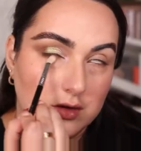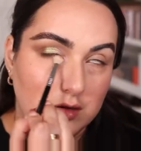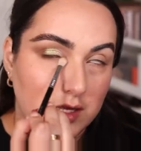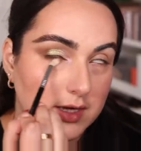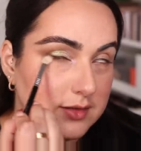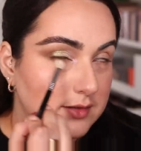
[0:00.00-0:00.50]

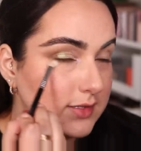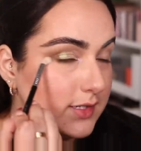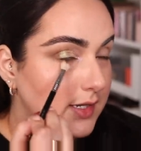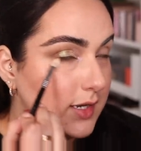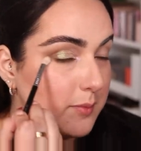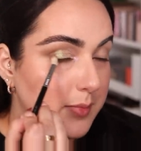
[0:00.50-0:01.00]
connect
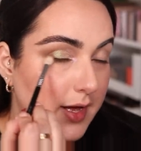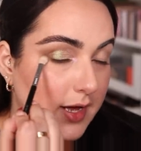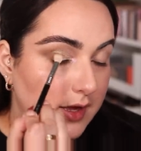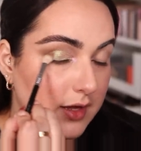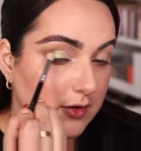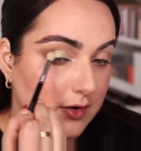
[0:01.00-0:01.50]
it
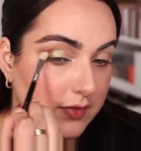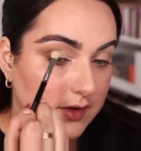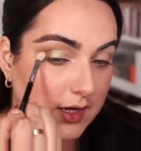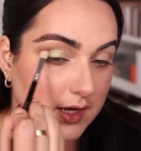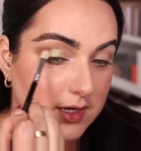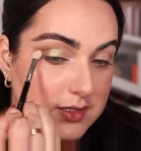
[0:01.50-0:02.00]
back here at
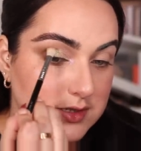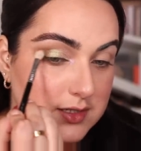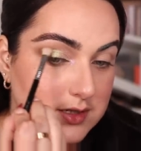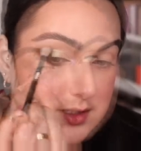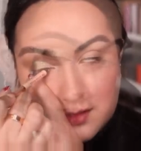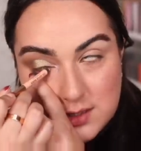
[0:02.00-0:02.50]
the end.